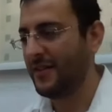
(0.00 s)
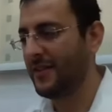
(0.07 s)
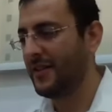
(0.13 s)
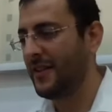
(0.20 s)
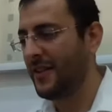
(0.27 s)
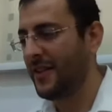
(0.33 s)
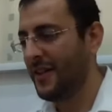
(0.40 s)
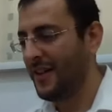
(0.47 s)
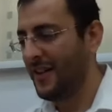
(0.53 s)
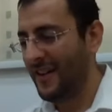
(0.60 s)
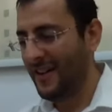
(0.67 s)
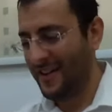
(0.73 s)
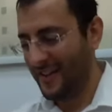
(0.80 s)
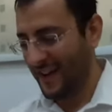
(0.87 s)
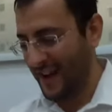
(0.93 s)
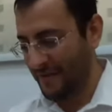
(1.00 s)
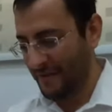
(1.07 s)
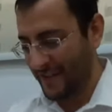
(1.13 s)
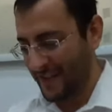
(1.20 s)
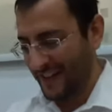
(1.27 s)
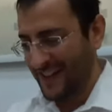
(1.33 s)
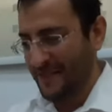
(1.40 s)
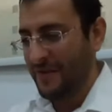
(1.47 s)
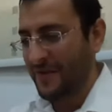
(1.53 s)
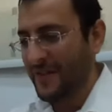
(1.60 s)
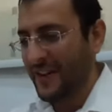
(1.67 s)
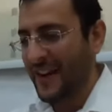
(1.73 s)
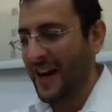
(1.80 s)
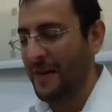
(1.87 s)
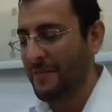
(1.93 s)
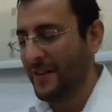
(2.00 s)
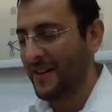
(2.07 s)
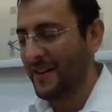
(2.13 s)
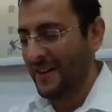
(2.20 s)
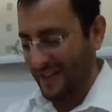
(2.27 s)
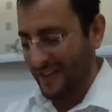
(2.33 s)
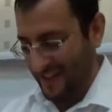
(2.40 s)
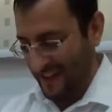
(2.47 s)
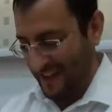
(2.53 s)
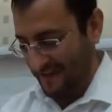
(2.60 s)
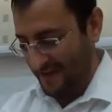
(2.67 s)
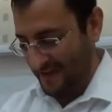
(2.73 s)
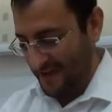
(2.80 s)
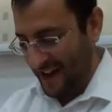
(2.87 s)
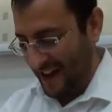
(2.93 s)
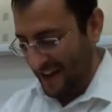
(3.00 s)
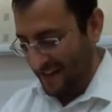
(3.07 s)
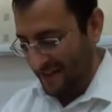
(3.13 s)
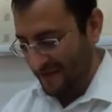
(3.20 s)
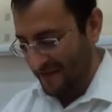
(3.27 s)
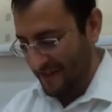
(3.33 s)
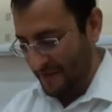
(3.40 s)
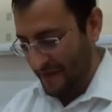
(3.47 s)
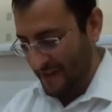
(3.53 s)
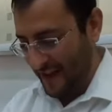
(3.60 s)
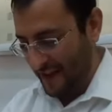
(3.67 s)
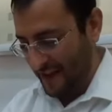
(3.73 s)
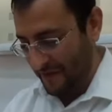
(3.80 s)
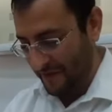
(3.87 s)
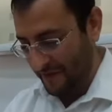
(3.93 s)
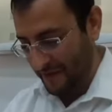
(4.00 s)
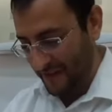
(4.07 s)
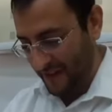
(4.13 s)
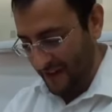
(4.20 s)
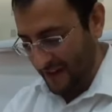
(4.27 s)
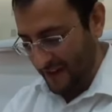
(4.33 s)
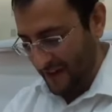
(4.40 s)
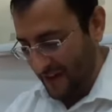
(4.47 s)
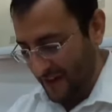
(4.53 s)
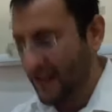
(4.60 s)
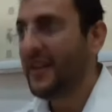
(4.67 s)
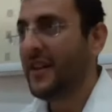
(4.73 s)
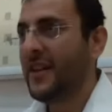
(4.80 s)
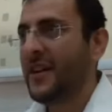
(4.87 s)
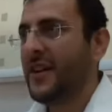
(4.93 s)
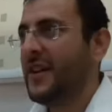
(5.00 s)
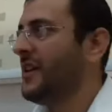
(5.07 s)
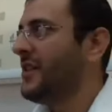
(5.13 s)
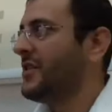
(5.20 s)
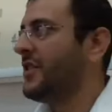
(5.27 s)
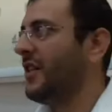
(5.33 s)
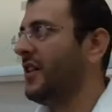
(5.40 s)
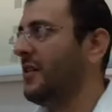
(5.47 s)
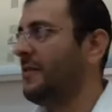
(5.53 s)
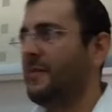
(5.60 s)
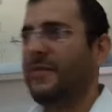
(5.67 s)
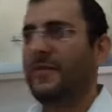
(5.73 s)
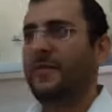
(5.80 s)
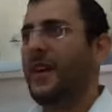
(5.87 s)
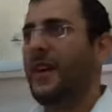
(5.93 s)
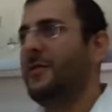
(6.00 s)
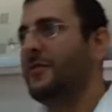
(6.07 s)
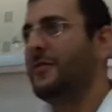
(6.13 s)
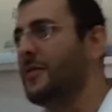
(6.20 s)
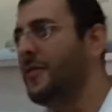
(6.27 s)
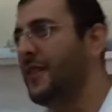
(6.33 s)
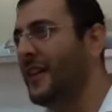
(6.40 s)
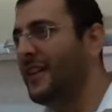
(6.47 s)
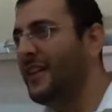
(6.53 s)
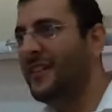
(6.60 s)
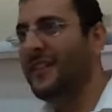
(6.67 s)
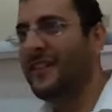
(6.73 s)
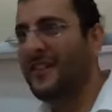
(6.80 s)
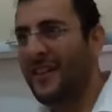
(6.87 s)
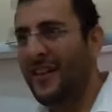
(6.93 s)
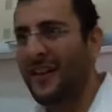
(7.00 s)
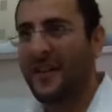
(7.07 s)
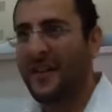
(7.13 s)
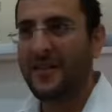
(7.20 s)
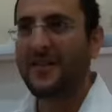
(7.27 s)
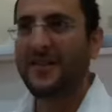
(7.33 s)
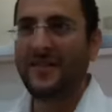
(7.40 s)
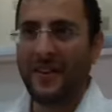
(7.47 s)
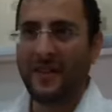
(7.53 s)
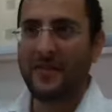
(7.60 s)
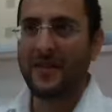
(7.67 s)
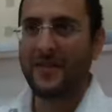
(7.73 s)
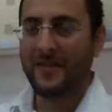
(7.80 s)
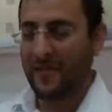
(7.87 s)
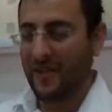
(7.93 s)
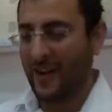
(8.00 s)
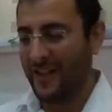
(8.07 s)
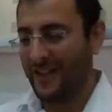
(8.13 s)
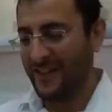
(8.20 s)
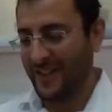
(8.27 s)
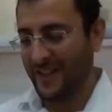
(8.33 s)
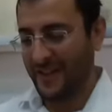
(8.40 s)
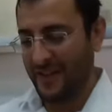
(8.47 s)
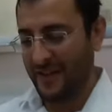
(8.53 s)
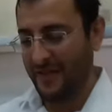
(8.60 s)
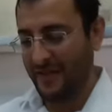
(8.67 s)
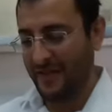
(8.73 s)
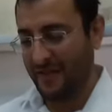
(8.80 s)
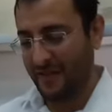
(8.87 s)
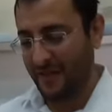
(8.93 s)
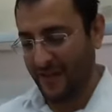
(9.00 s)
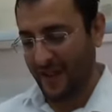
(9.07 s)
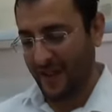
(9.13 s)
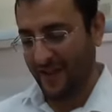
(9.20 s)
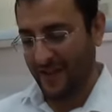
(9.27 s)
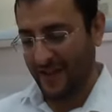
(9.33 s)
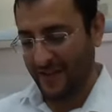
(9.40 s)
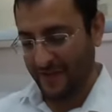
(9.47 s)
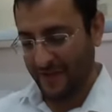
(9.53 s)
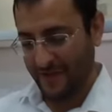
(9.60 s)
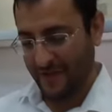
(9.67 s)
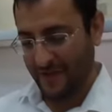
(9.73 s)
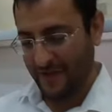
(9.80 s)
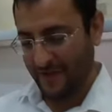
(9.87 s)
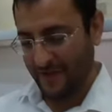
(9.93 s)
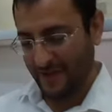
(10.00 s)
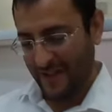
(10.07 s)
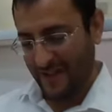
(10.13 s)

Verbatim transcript: That's good. Okay, Masechta Bava ah. Kama, Nun Aleph, Amud Aleph. Shalom, my name's Ruvain. Uh, I'll be trying to take over for Abdachta for a few